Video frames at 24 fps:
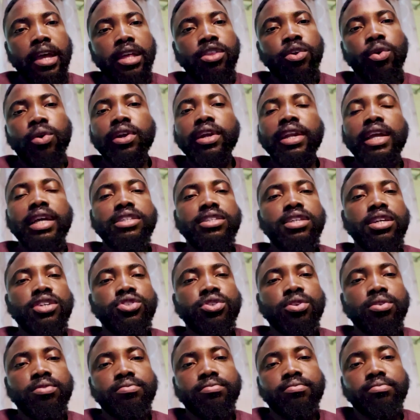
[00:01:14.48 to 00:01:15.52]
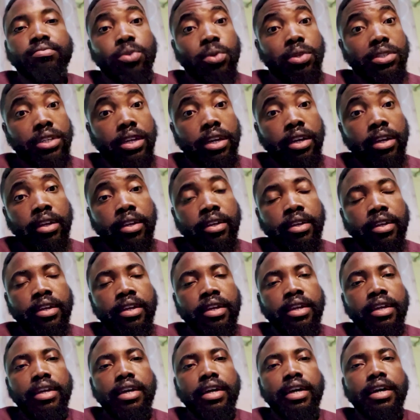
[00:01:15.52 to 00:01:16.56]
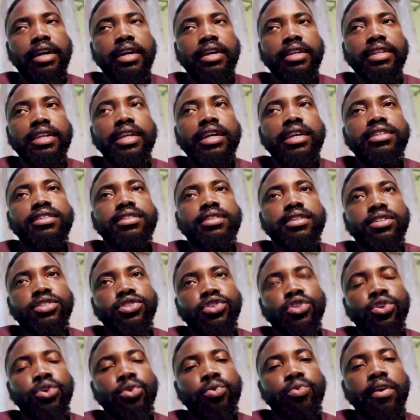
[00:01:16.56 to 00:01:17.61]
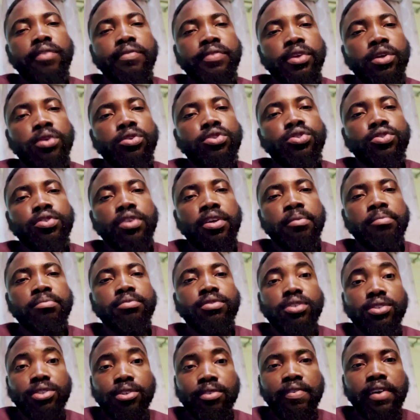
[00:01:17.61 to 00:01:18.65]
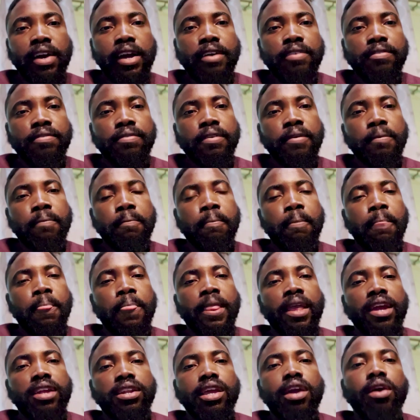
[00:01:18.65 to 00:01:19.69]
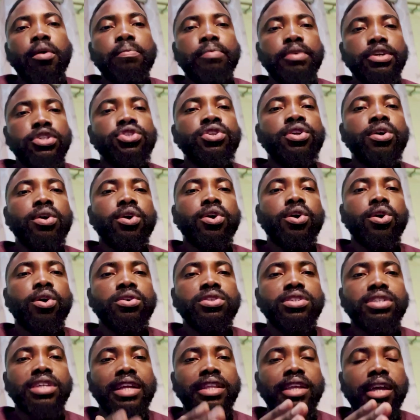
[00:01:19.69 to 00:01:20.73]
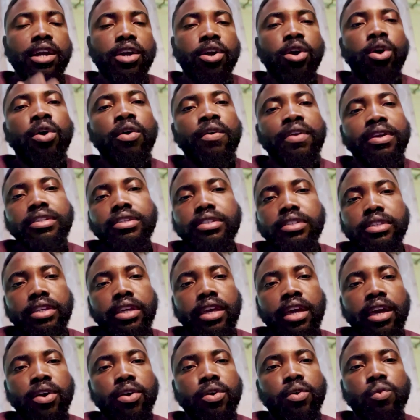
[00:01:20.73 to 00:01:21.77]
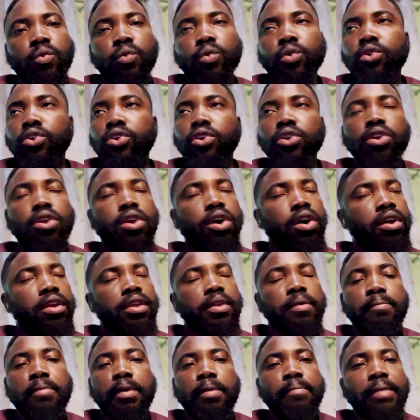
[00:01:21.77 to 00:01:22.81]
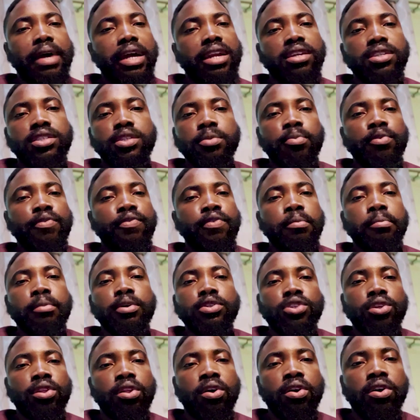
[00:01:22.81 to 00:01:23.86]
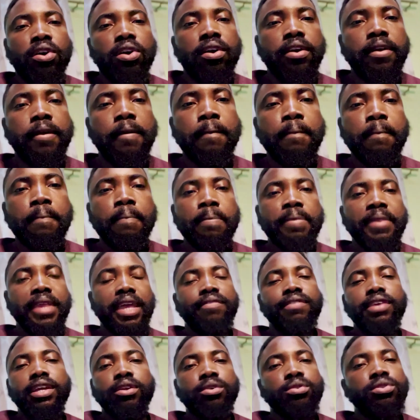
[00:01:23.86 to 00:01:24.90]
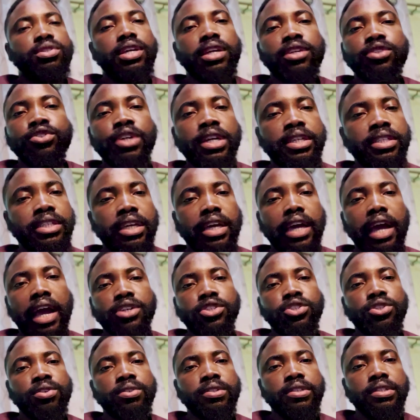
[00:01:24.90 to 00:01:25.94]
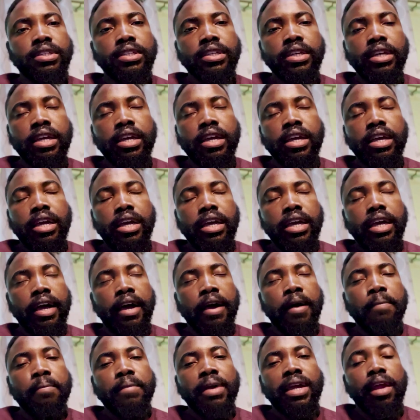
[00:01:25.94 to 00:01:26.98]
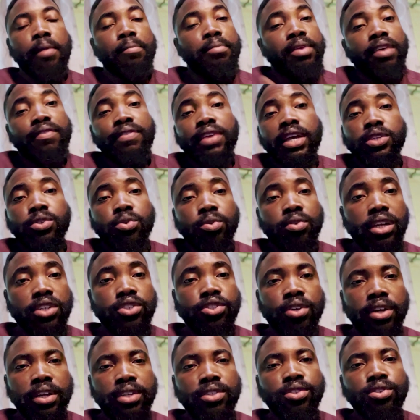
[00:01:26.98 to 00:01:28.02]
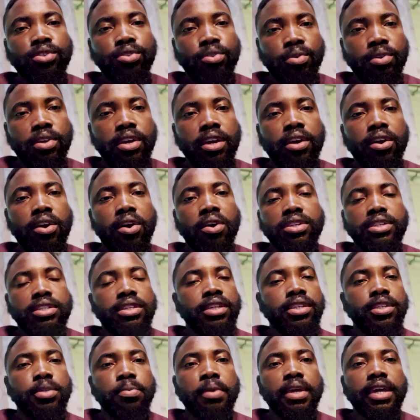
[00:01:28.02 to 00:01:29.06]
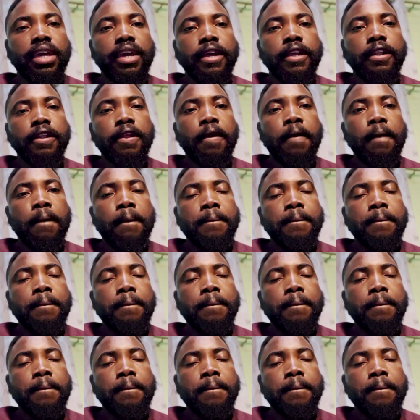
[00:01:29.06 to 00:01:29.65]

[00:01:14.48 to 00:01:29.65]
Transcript: The organization, Twitter, uh, needs this new revenue stream to survive. The operational costs at their current scale will not be manageable for much longer if they don't take drastic actions. Um, and I believe that's what they're trying to do here, honestly speaking.